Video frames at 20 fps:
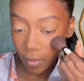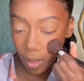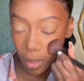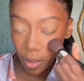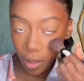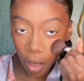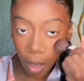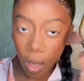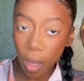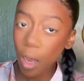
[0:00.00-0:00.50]

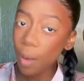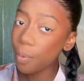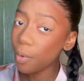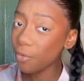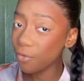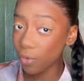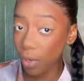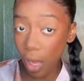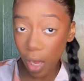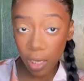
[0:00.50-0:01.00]
A couple
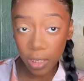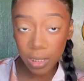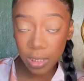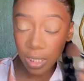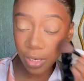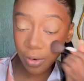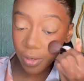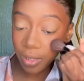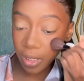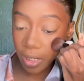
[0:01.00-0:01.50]
vlogs
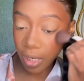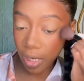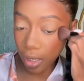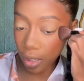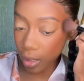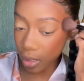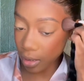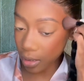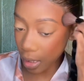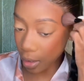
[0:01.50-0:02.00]
here and there,
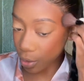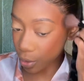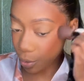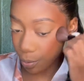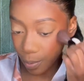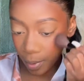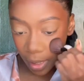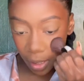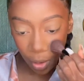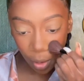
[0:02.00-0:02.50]
because I do
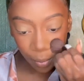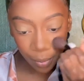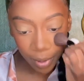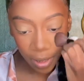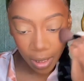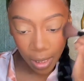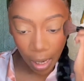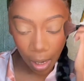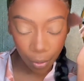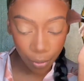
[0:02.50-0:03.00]
plan on
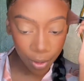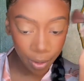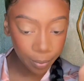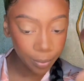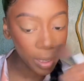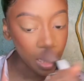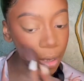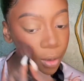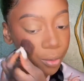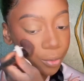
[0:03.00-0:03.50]
being out and
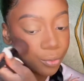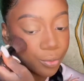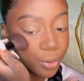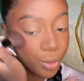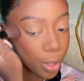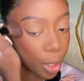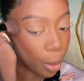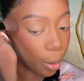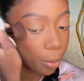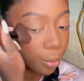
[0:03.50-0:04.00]
about. You
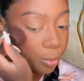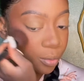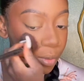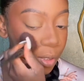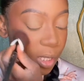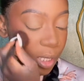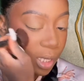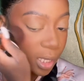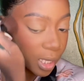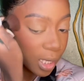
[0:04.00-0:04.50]
know,
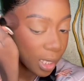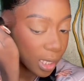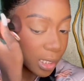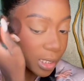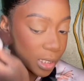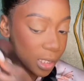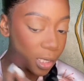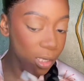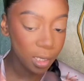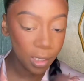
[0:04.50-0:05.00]

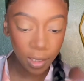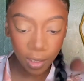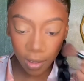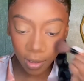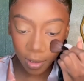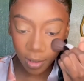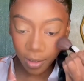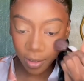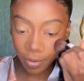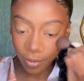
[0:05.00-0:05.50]
it's
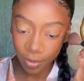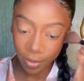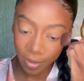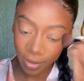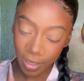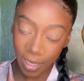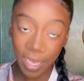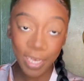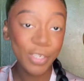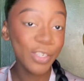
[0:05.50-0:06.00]
a
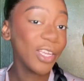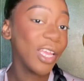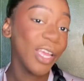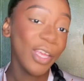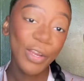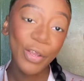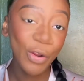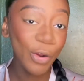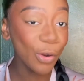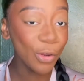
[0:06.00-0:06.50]

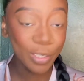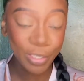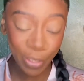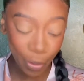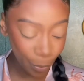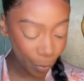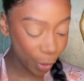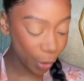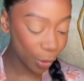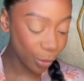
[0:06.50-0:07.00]
educated girl
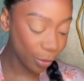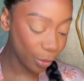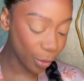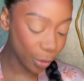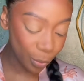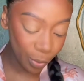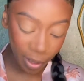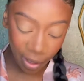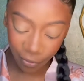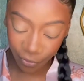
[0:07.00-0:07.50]
summer or
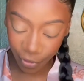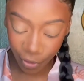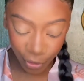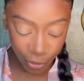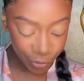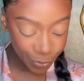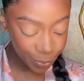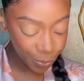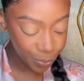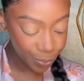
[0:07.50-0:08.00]

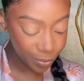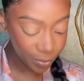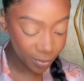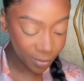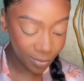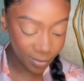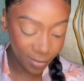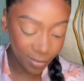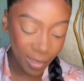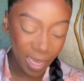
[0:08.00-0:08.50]
whatever.
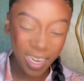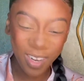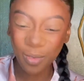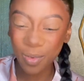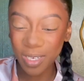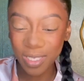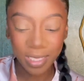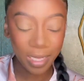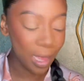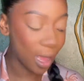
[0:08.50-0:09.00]
I didn't want
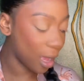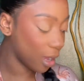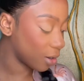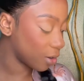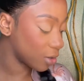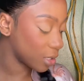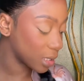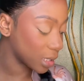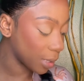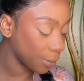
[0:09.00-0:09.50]
to say hot
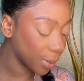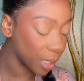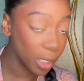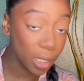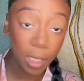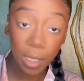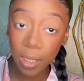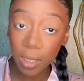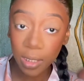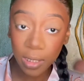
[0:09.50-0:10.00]
girl summer
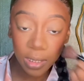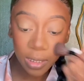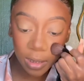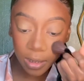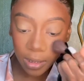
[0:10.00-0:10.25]
because